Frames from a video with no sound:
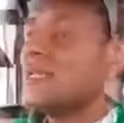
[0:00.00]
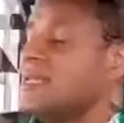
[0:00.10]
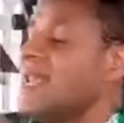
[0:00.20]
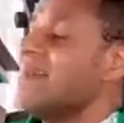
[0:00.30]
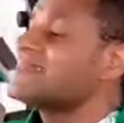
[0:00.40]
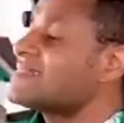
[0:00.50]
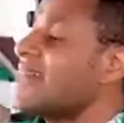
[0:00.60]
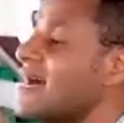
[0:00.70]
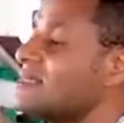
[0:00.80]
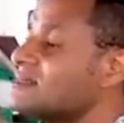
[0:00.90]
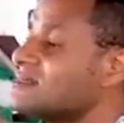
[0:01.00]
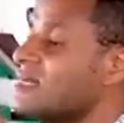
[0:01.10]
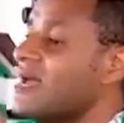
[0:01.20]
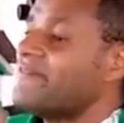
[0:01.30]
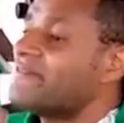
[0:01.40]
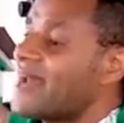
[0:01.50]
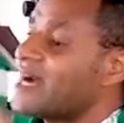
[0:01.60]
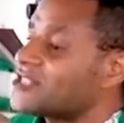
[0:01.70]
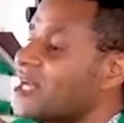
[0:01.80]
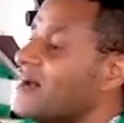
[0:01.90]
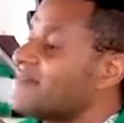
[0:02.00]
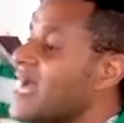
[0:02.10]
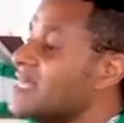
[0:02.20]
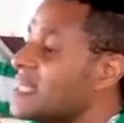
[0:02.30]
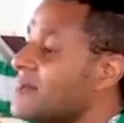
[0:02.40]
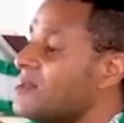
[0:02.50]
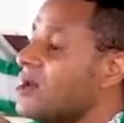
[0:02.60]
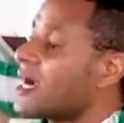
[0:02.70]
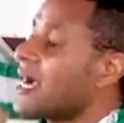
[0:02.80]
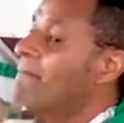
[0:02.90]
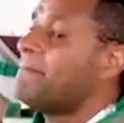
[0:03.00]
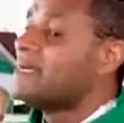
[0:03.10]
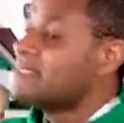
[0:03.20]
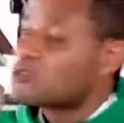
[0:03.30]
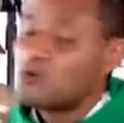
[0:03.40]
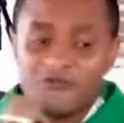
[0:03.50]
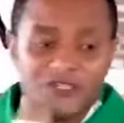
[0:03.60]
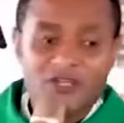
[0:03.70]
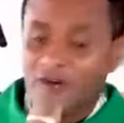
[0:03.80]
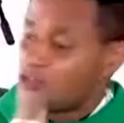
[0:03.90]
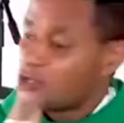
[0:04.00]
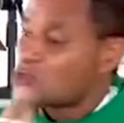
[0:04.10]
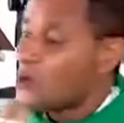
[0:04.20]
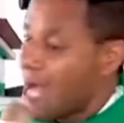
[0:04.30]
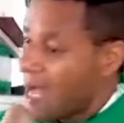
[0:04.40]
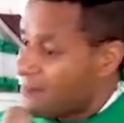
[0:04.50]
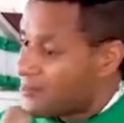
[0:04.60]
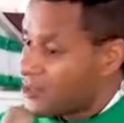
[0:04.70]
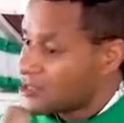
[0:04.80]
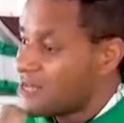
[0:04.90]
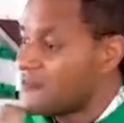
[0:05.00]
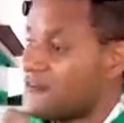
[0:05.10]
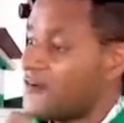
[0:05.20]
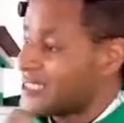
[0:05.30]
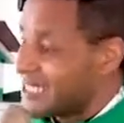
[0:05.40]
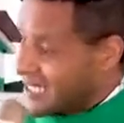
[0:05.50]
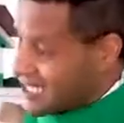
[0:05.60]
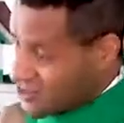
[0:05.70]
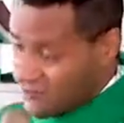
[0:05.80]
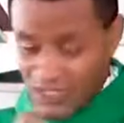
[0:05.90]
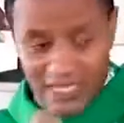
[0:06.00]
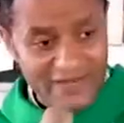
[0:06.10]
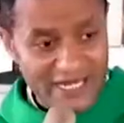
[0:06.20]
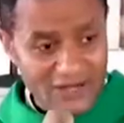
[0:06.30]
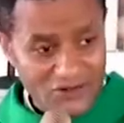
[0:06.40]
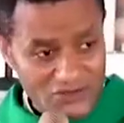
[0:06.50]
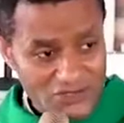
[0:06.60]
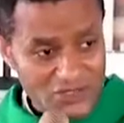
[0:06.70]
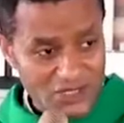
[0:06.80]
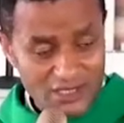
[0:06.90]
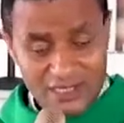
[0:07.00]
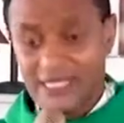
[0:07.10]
Less than a fraction of that 88 billion can pay the school fees of those who are abroad, even for the rest of whatever they are going to study.